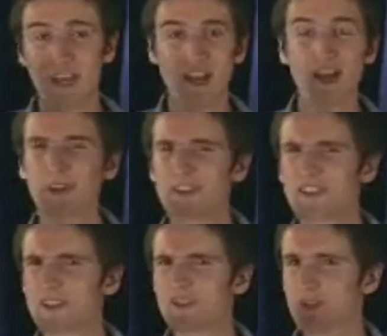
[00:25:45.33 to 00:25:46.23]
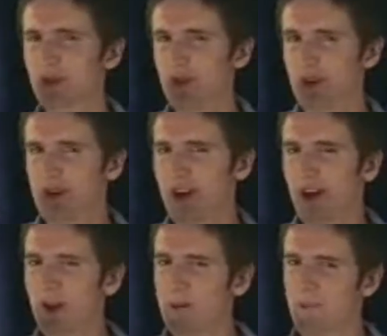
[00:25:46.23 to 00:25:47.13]
Now, you might think those are cool,
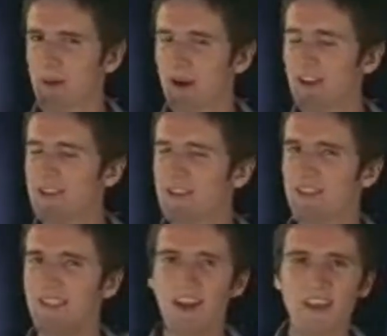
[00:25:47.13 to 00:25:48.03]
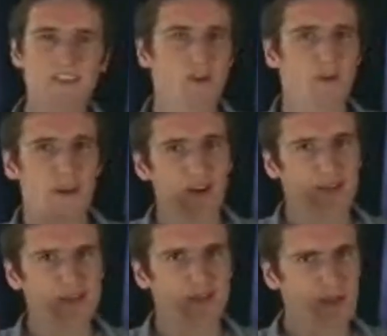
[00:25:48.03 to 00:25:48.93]
but that's not what I
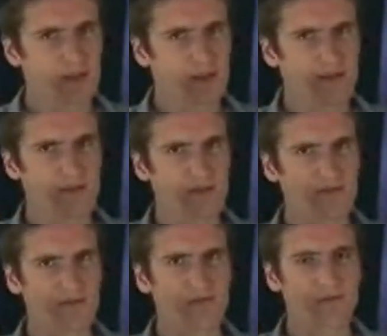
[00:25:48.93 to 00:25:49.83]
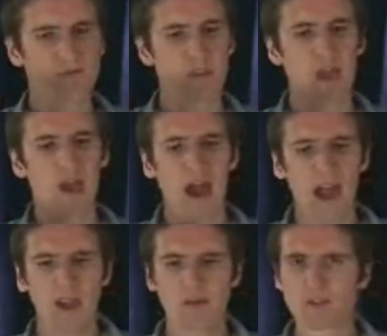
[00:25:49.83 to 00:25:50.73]
always dreamed of.
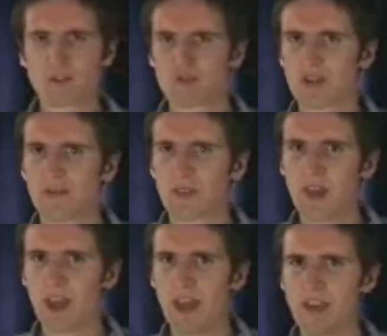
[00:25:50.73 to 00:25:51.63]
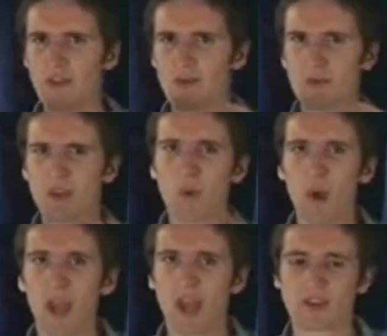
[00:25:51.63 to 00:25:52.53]
I always dreamed that there would be a
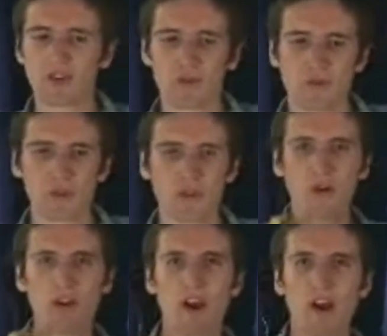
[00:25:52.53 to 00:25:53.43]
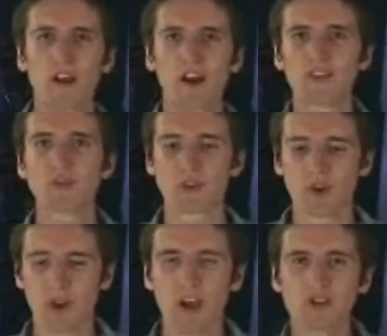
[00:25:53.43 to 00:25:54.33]
way to load a card onto the window
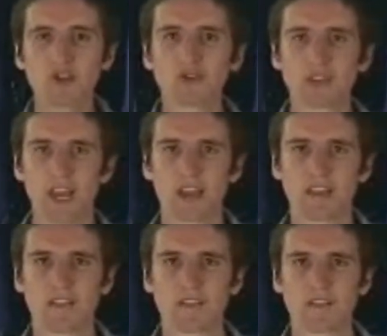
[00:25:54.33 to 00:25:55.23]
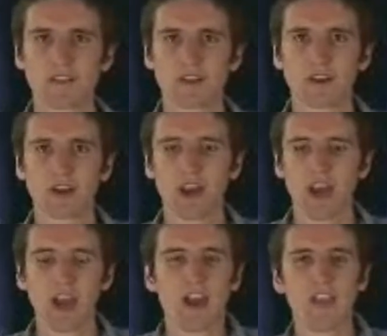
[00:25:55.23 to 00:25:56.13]
in under 2 seconds.
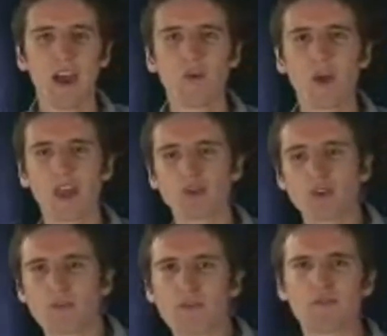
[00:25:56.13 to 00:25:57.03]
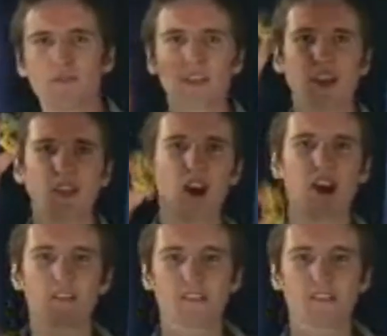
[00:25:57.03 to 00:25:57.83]
That way, you could be flinging the cards.